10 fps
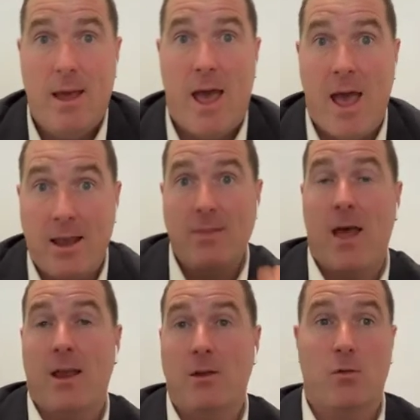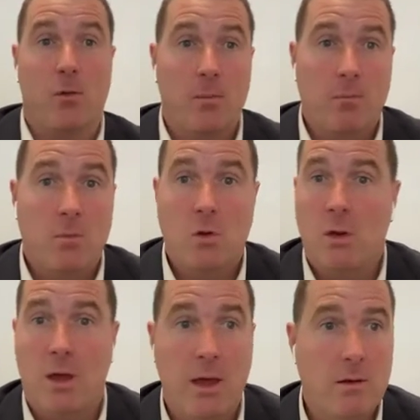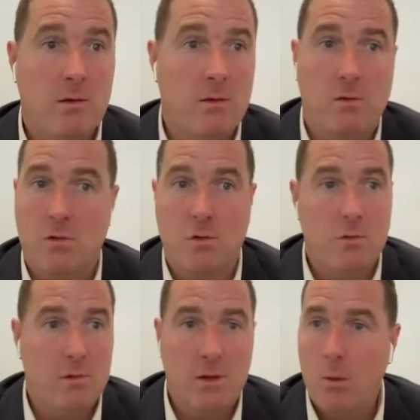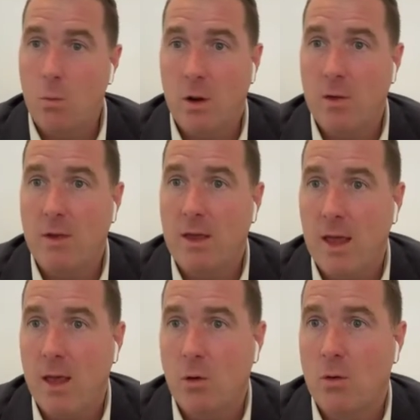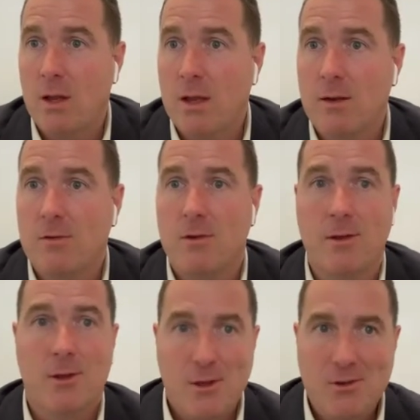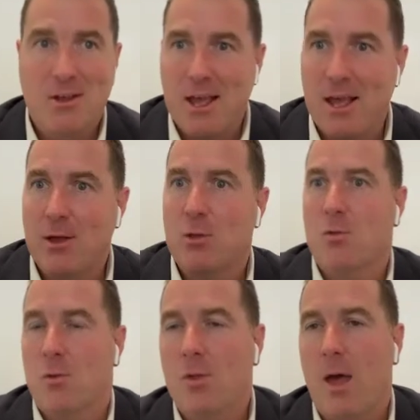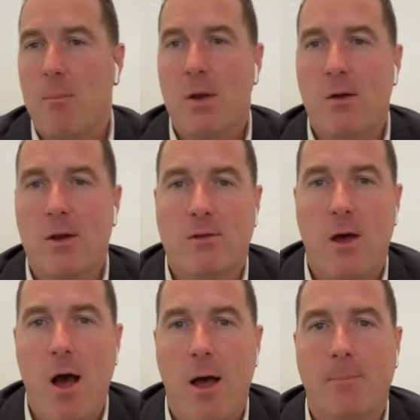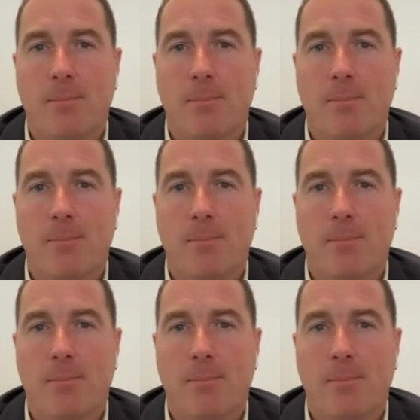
And in that interim, you can just choose to get whatever care you need to get you through that period of time.